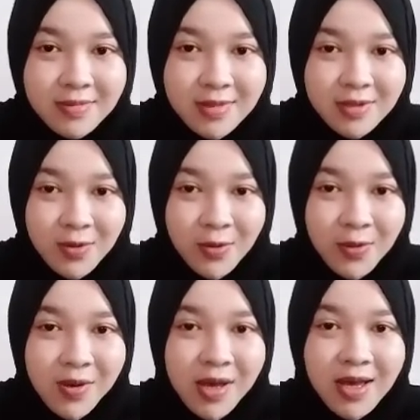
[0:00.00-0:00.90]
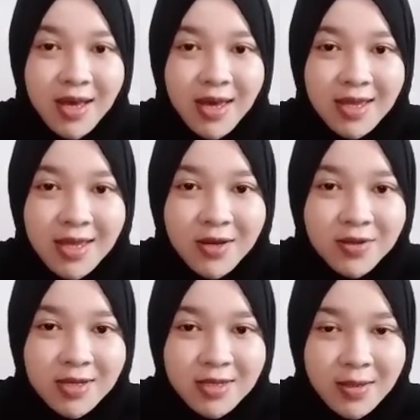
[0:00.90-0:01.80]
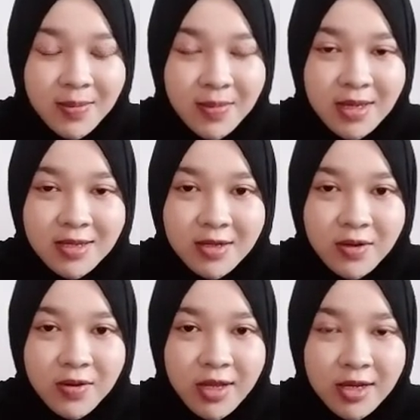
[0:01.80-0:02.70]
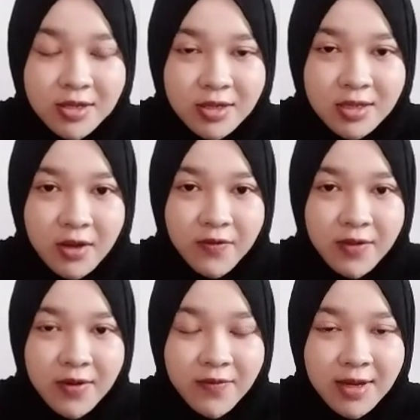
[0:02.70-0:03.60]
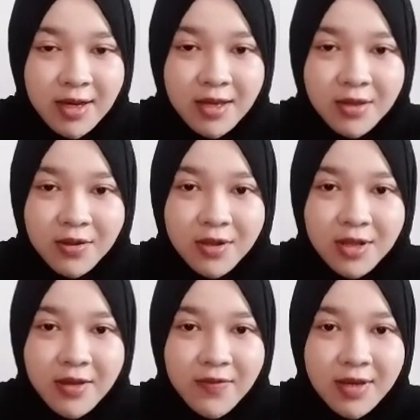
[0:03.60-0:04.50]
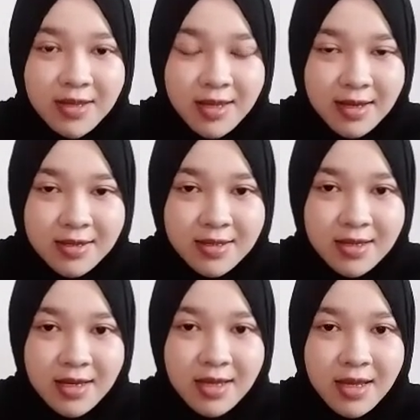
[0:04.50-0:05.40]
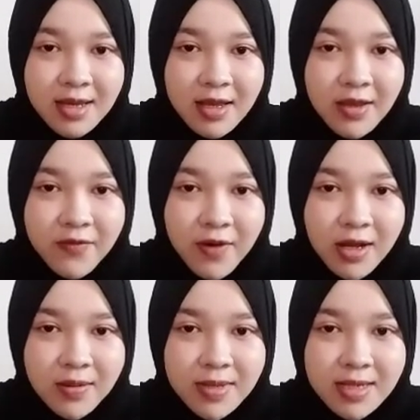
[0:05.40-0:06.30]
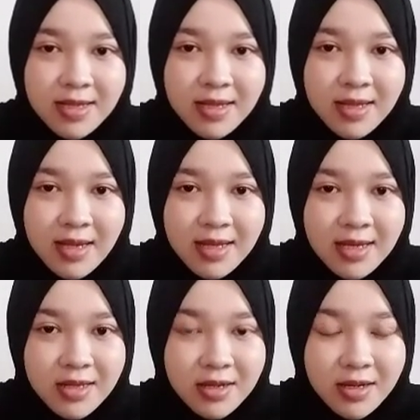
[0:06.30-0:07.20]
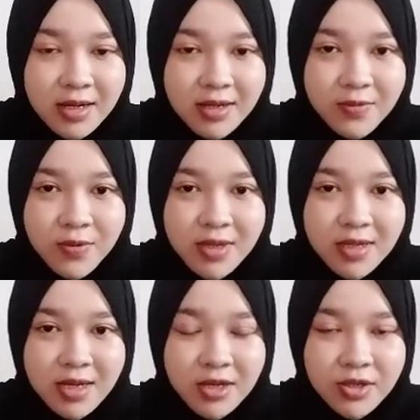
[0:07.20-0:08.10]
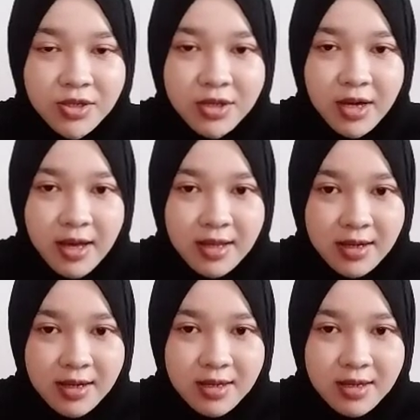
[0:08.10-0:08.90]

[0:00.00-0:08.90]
So, an ecosystem is a collection of living and non-living things in an environment that interact with each other.